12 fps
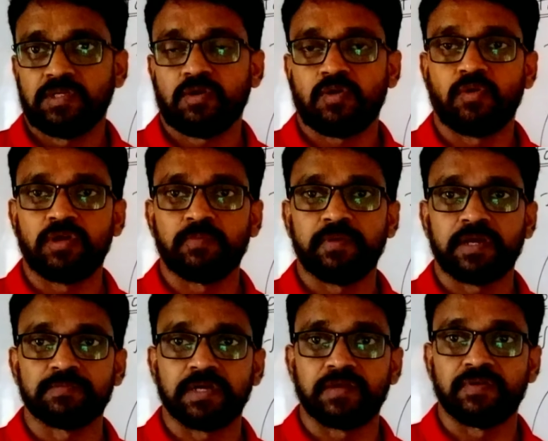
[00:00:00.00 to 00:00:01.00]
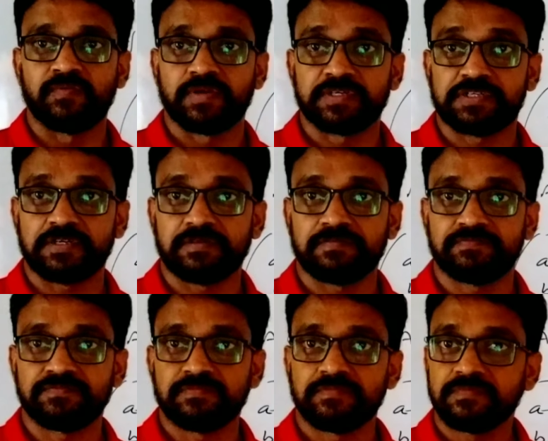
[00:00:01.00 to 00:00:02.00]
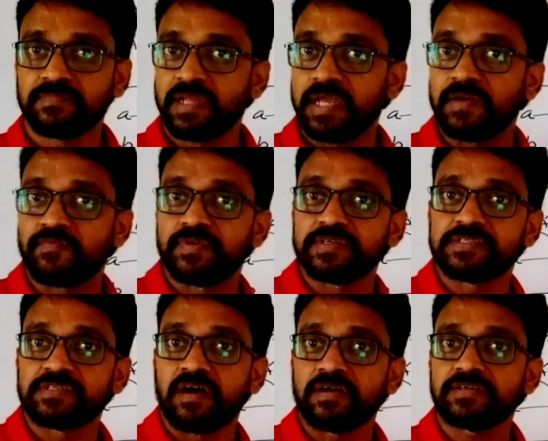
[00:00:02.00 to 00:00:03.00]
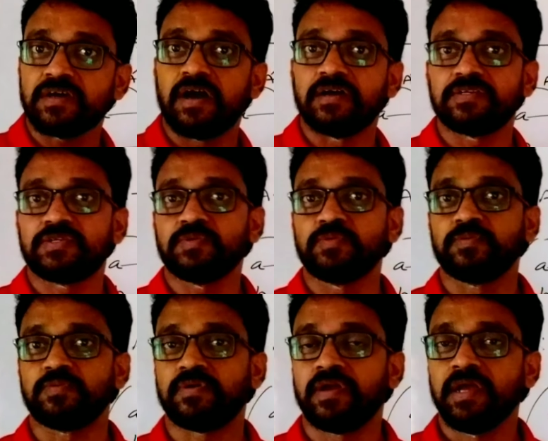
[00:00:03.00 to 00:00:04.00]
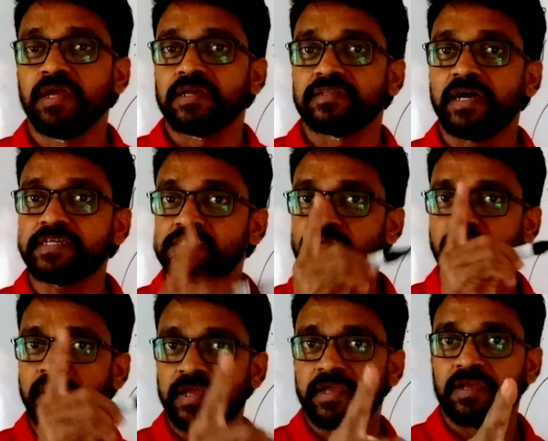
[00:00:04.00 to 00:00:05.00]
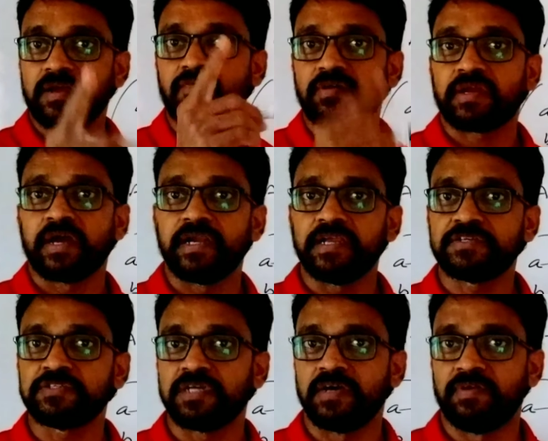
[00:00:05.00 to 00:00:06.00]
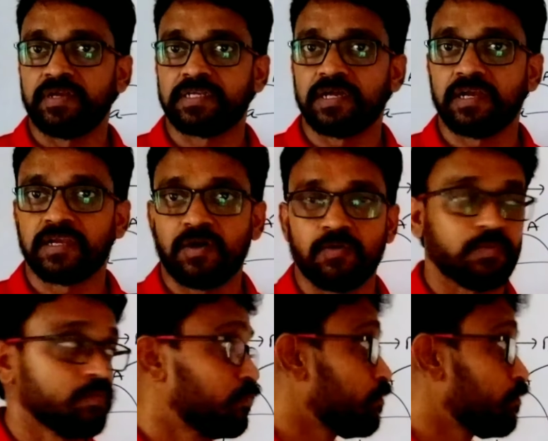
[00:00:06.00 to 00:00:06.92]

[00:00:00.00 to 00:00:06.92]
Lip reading: codomain of the given function. F is not onto. That's why one condition I will tell now.